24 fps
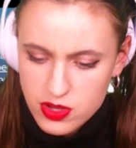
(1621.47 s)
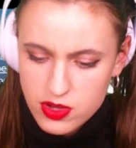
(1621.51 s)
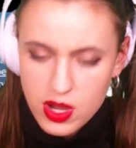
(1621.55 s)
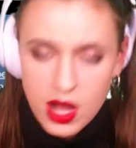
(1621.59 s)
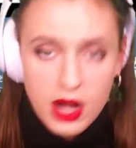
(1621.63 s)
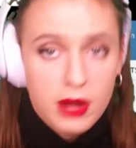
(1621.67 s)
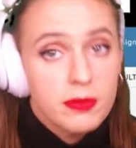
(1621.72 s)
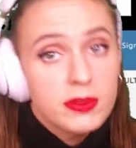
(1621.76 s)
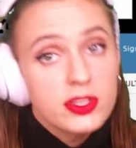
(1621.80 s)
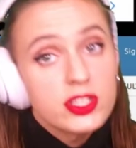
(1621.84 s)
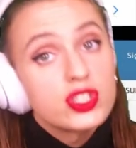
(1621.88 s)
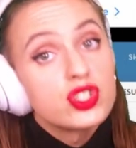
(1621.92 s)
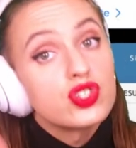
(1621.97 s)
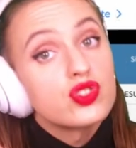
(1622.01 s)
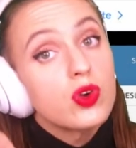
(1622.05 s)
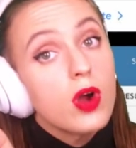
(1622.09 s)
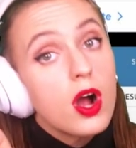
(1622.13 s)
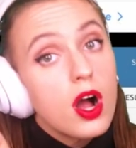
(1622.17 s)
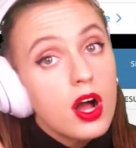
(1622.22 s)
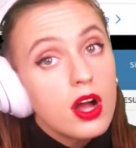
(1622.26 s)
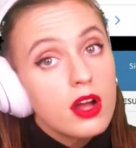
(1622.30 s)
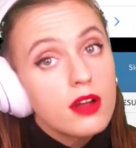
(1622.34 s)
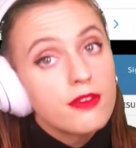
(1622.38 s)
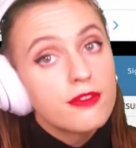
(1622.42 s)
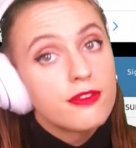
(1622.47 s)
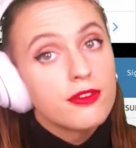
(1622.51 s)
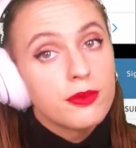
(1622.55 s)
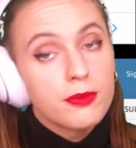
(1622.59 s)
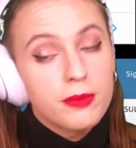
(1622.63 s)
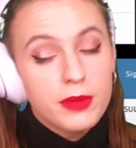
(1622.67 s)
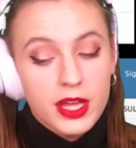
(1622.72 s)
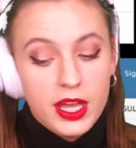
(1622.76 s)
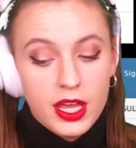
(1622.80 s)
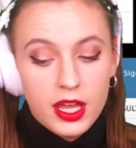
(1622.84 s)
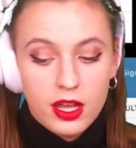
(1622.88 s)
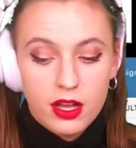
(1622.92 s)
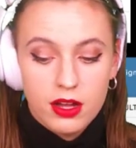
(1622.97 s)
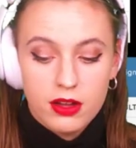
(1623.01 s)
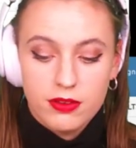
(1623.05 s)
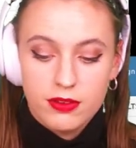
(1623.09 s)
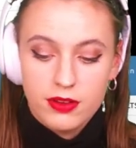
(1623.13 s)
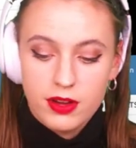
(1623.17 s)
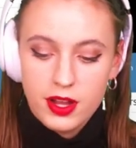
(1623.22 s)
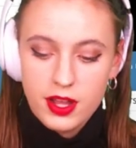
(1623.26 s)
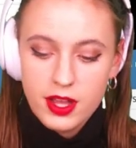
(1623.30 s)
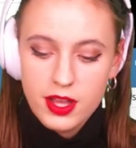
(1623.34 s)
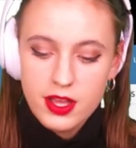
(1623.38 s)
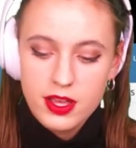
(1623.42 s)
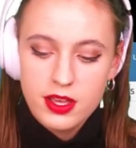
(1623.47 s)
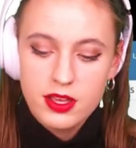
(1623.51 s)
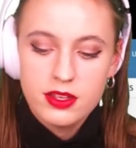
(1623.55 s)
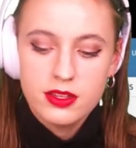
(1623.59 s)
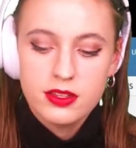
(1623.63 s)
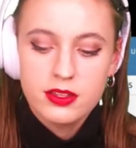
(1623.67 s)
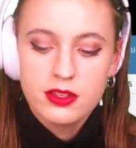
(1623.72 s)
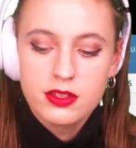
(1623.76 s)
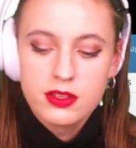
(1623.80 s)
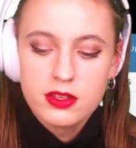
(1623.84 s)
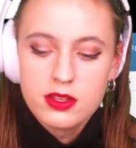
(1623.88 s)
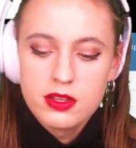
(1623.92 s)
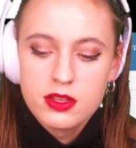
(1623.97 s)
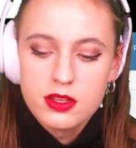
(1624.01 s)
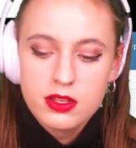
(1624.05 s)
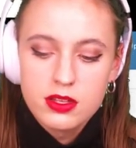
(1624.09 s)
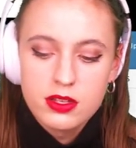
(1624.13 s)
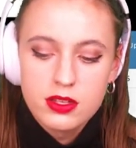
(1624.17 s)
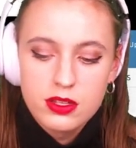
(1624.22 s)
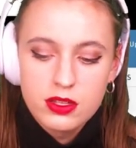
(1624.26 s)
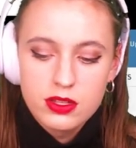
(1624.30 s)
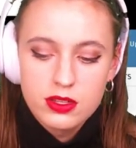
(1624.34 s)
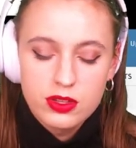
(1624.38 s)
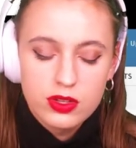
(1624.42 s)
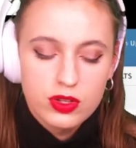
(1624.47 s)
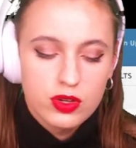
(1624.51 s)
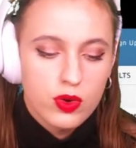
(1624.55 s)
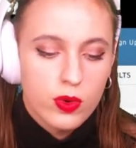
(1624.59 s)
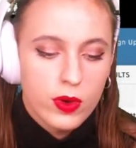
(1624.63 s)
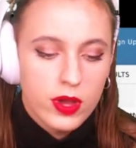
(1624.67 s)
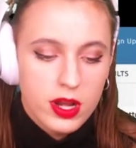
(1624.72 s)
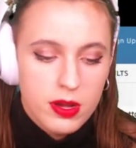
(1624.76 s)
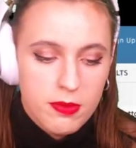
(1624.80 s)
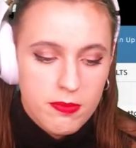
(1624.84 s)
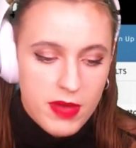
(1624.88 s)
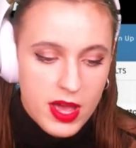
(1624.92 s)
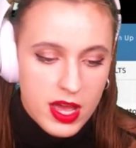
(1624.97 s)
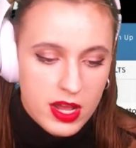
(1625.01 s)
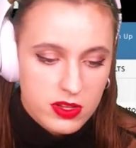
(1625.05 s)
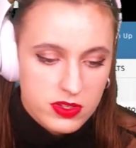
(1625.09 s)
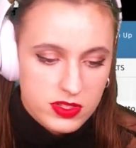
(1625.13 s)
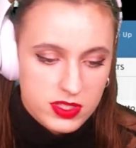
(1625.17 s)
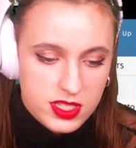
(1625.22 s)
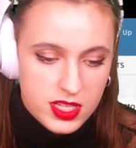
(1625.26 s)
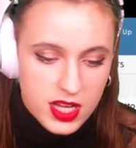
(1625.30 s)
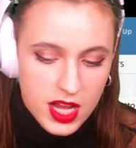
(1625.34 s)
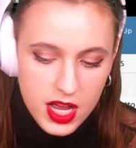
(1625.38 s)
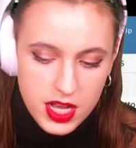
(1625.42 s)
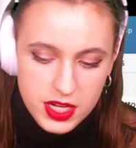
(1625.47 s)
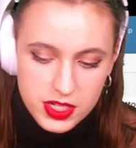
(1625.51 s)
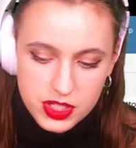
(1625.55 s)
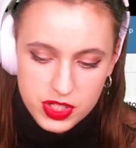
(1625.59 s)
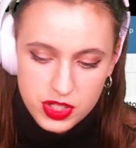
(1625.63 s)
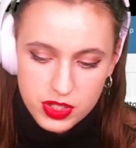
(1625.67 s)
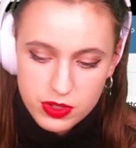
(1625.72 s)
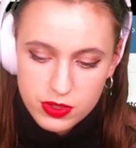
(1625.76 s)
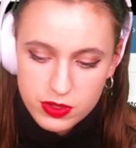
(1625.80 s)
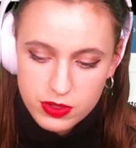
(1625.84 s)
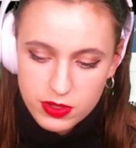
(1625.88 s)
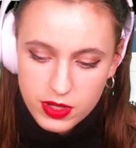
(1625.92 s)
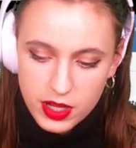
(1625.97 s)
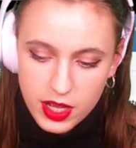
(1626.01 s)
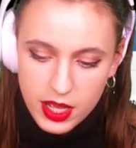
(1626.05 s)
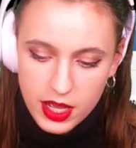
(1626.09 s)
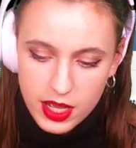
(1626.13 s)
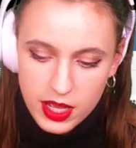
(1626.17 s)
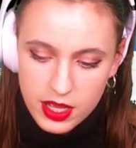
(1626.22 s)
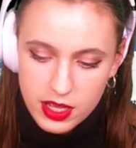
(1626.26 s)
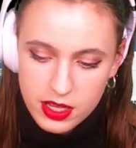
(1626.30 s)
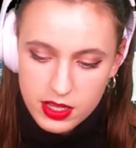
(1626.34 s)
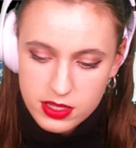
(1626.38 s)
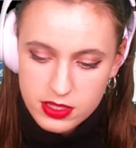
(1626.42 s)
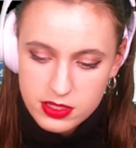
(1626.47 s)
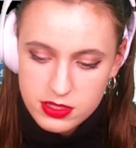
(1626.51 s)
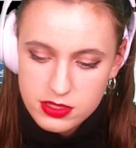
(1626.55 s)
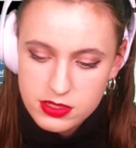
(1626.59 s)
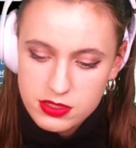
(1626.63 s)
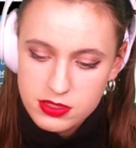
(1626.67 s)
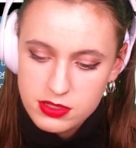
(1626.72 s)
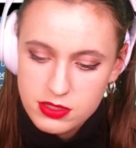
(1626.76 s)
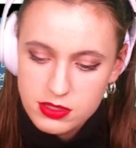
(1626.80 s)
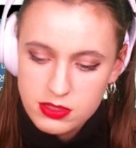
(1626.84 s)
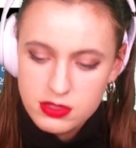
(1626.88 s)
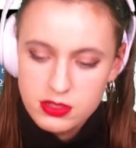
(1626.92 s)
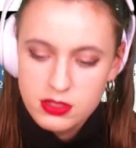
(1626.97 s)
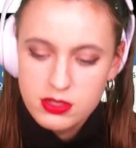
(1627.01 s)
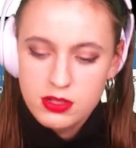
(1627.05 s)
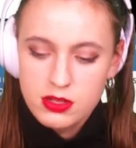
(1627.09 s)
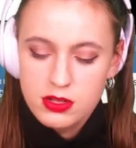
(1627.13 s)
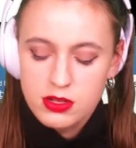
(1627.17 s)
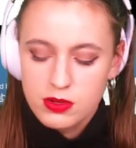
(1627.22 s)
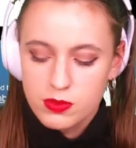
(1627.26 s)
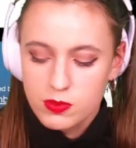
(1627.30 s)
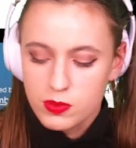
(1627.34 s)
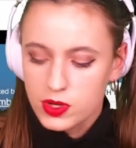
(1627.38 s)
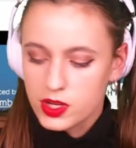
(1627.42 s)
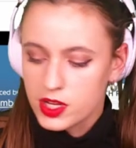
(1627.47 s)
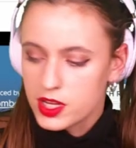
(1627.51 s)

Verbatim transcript: You got to be strong for me, all right? Queen of Metal's got you, okay? We're